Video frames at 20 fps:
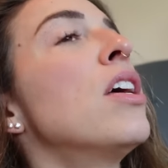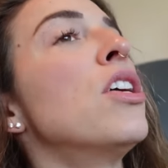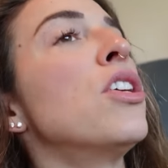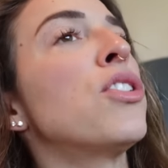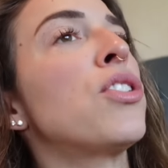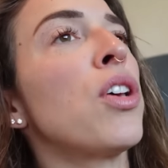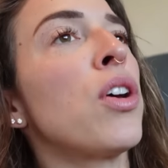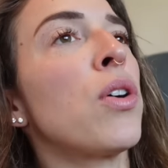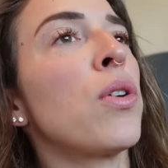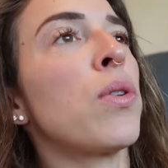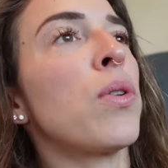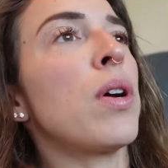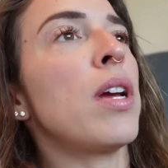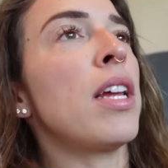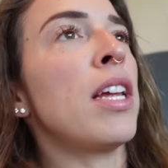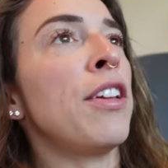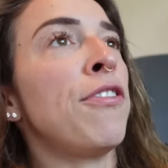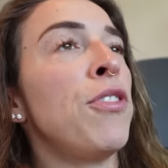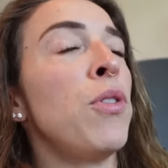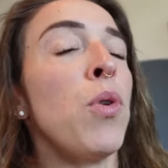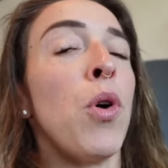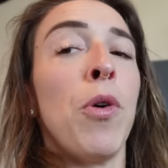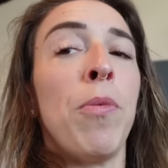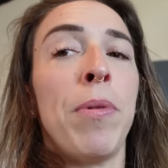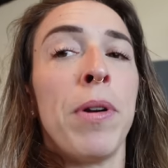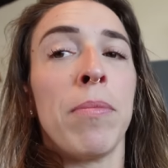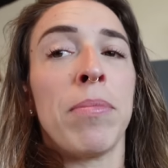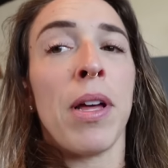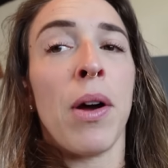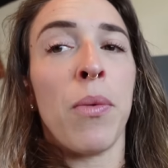So if you
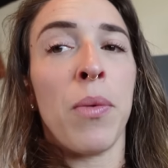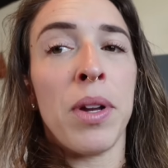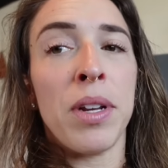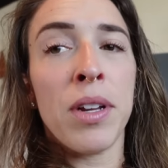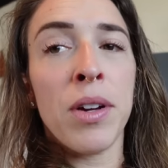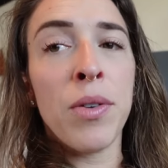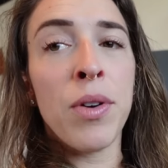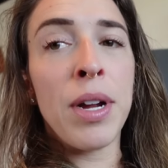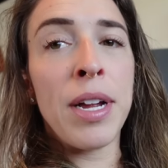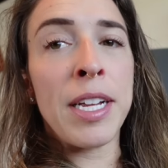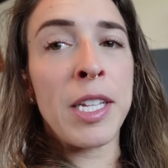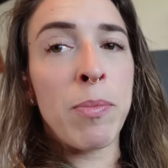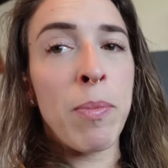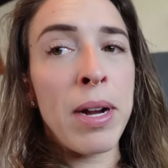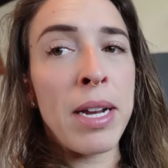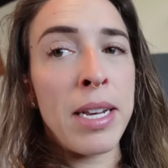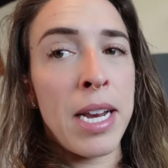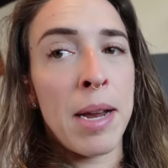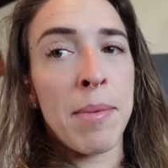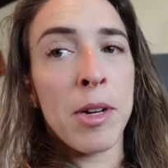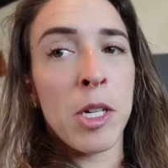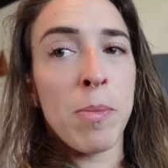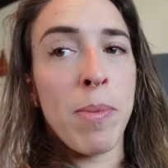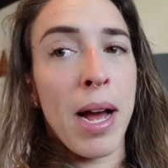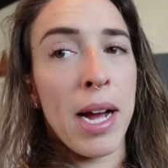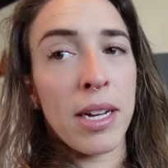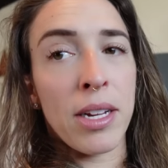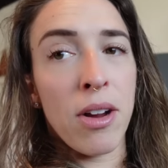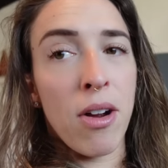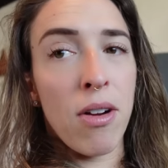open up that window, it's my neighbor's
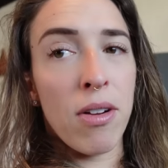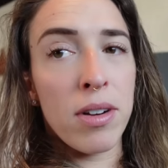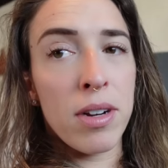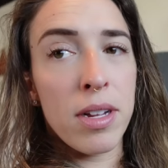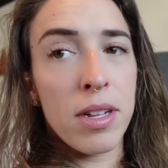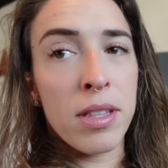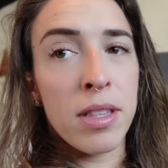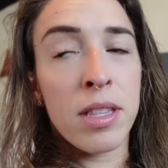backyard.